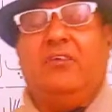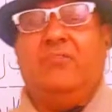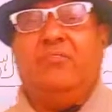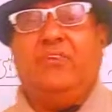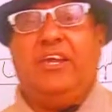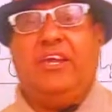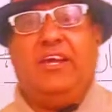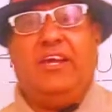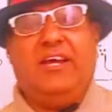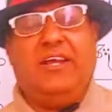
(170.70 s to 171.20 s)

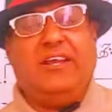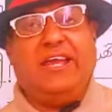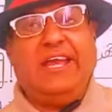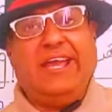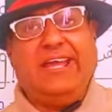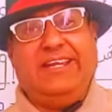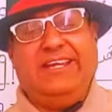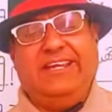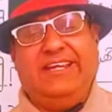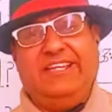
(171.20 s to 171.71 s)
Where
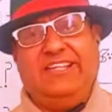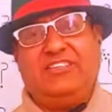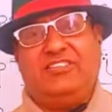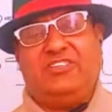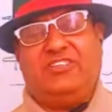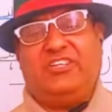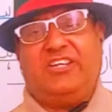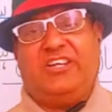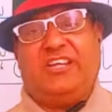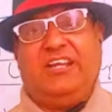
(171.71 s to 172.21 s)
Annie
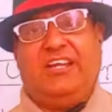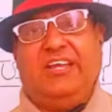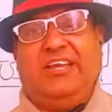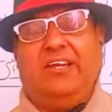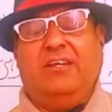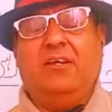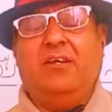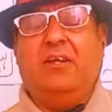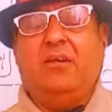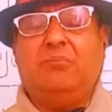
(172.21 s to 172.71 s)
is
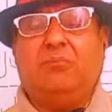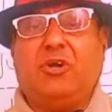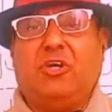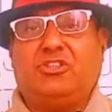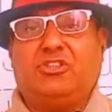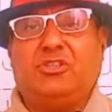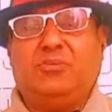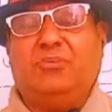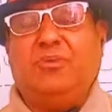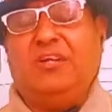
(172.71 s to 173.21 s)
drilling.
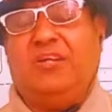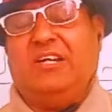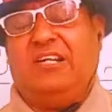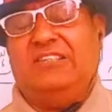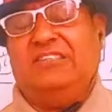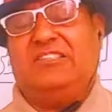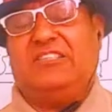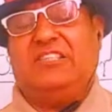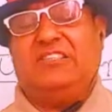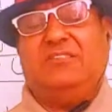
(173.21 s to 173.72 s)
Possible
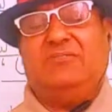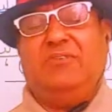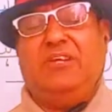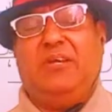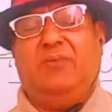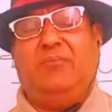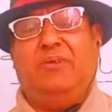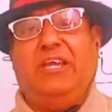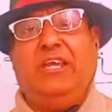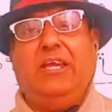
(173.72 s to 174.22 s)
answers
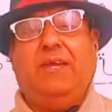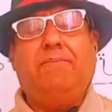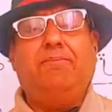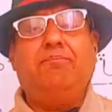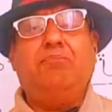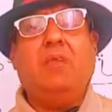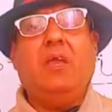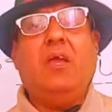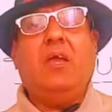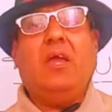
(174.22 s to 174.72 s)
may be
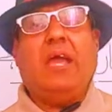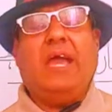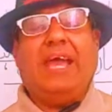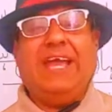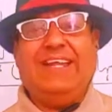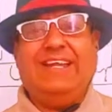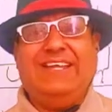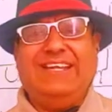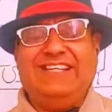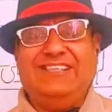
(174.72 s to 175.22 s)

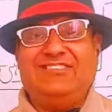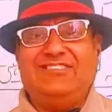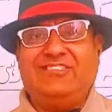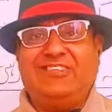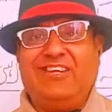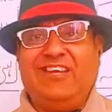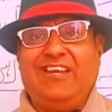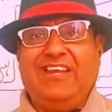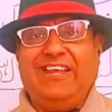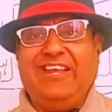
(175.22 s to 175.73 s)
Annie is
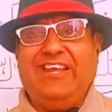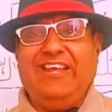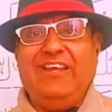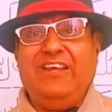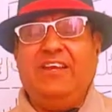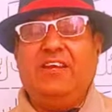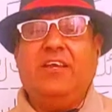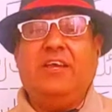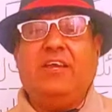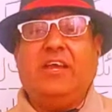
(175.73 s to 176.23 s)

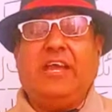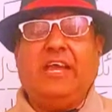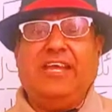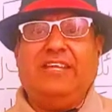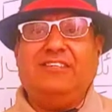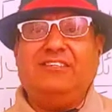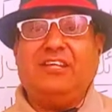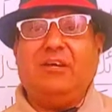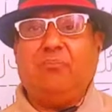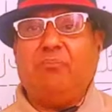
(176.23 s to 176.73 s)
drilling
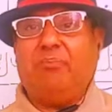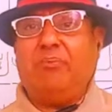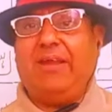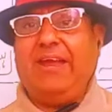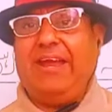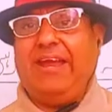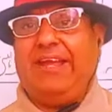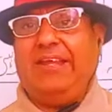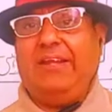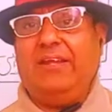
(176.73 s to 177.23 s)
in the
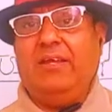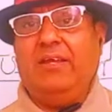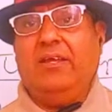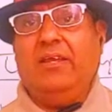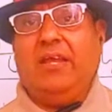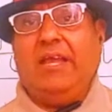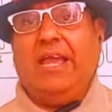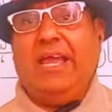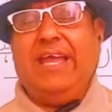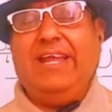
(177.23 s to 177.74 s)
plane.
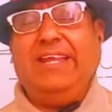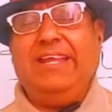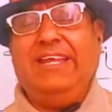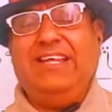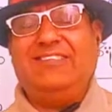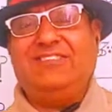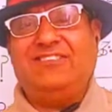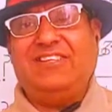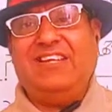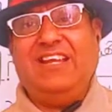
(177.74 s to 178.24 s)
Annie
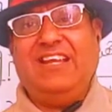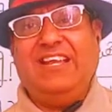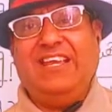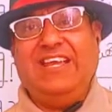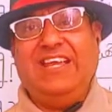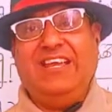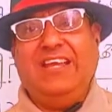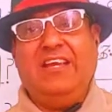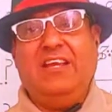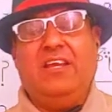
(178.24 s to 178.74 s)
is
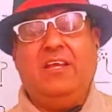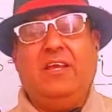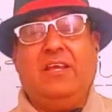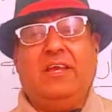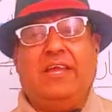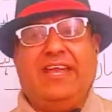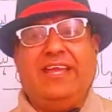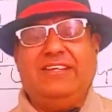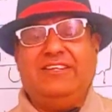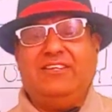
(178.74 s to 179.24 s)
drilling
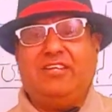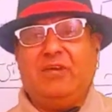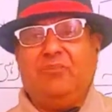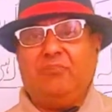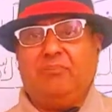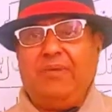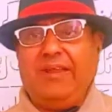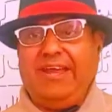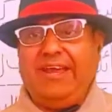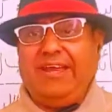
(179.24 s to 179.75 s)
in the
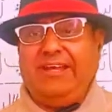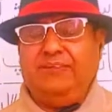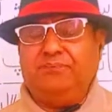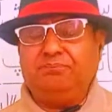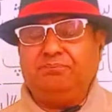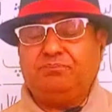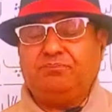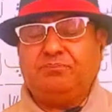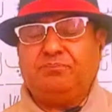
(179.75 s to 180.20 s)
plane.